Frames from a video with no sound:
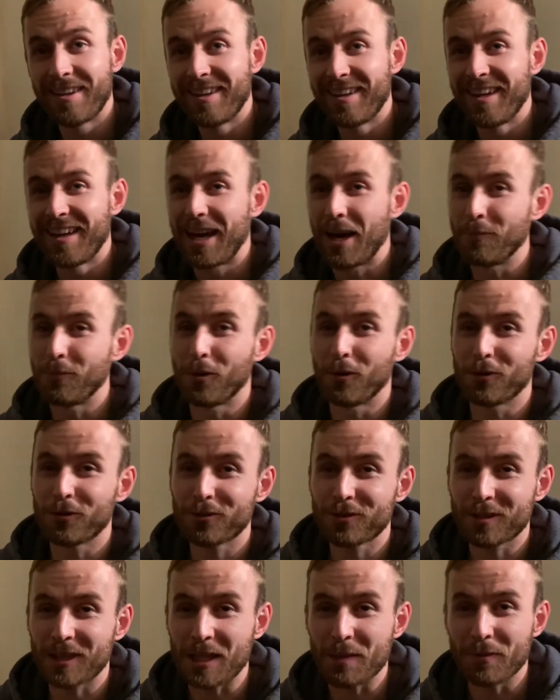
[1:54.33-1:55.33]
I'm not
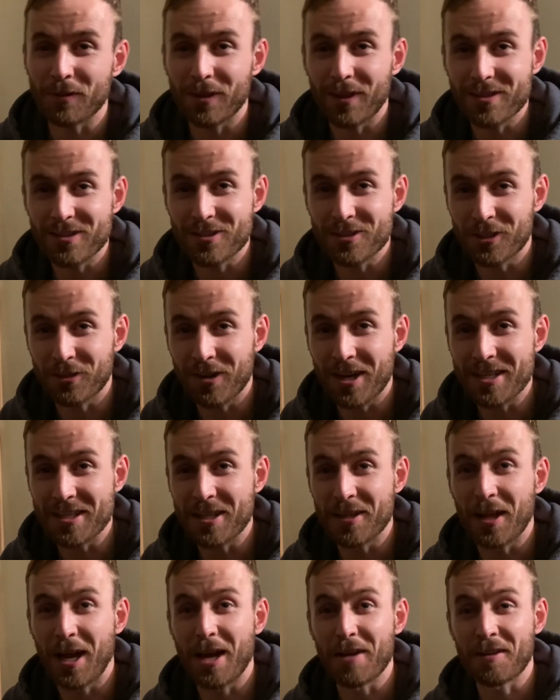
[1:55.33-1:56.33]
claiming that this is a great idea
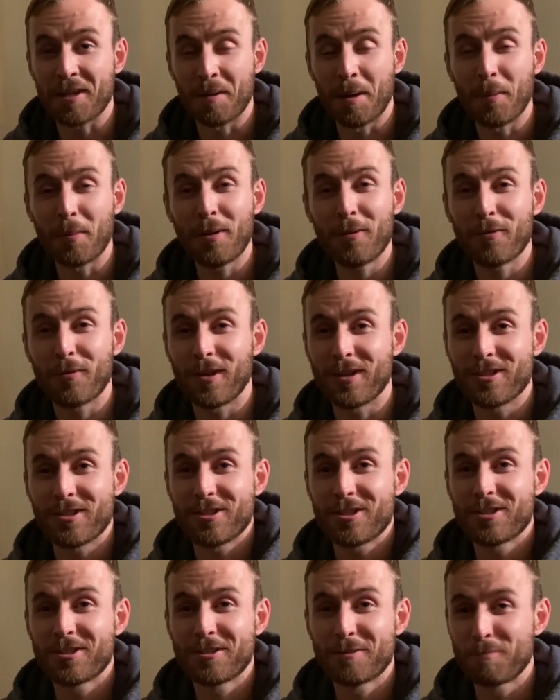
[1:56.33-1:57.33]
that I came up with. This
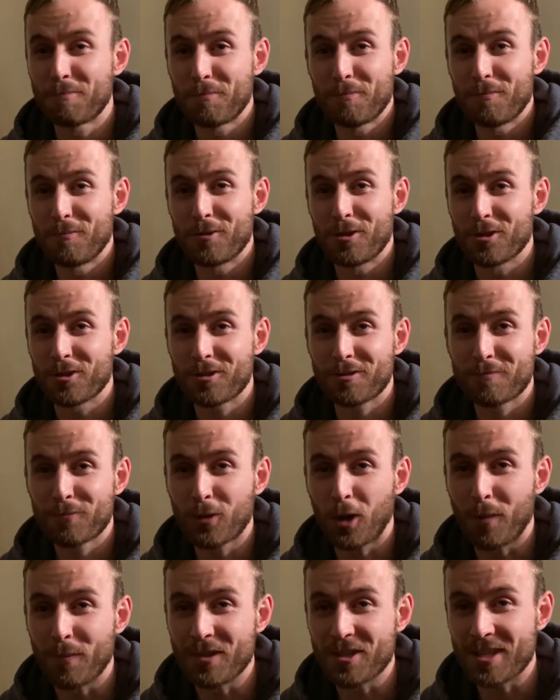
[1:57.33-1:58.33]
is just
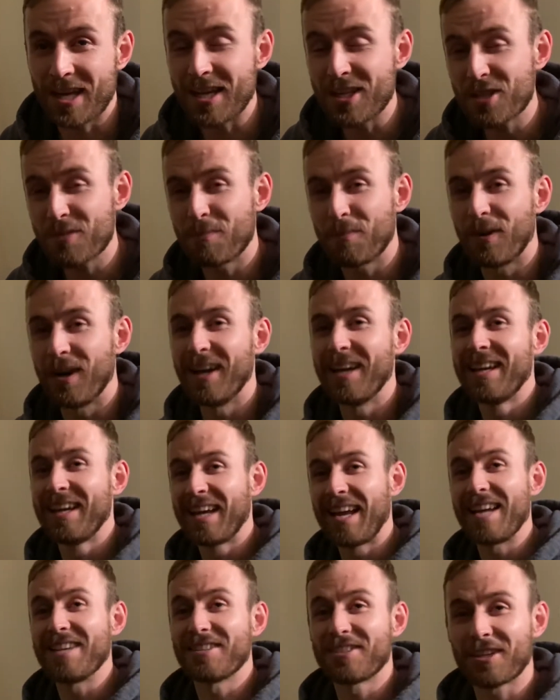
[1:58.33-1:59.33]
common sense, but
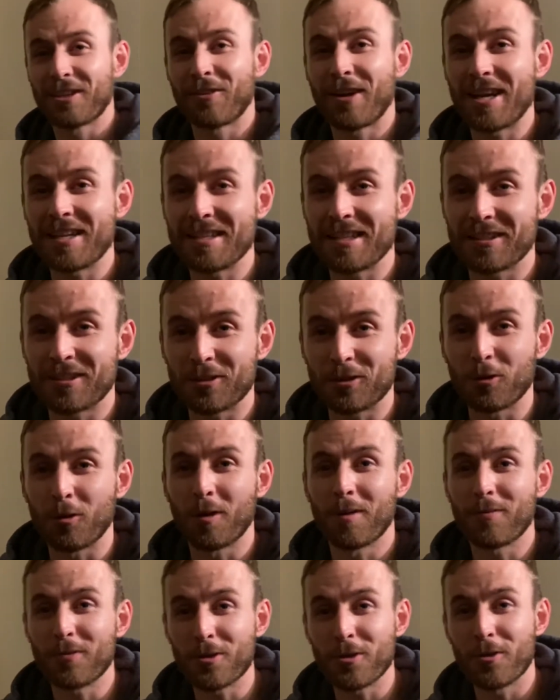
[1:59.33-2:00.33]
it's a great idea to do
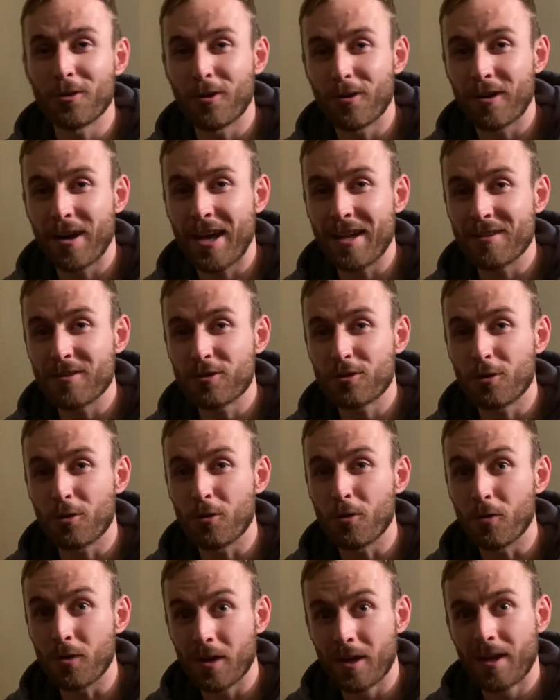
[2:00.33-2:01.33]
if you're
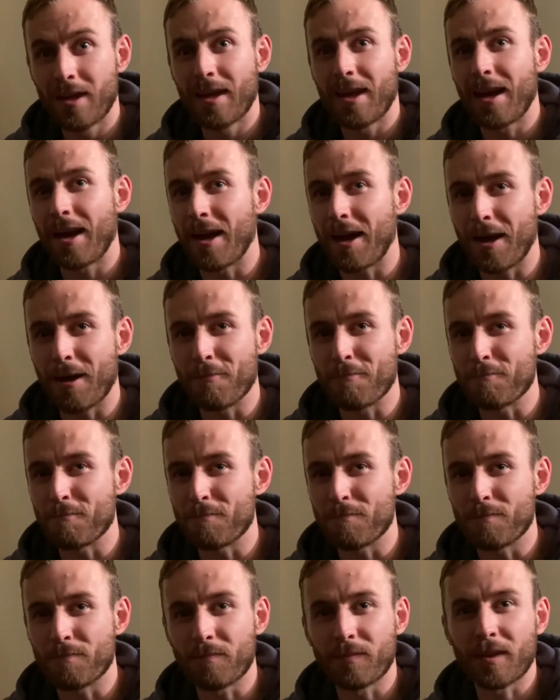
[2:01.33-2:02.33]
into
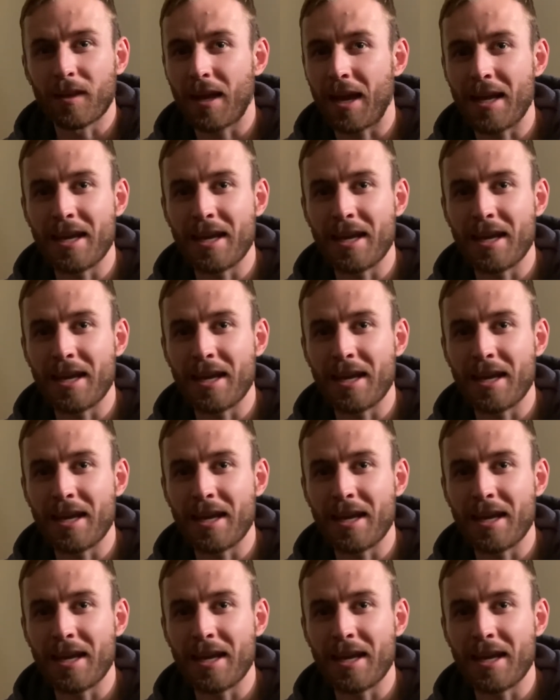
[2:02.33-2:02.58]
any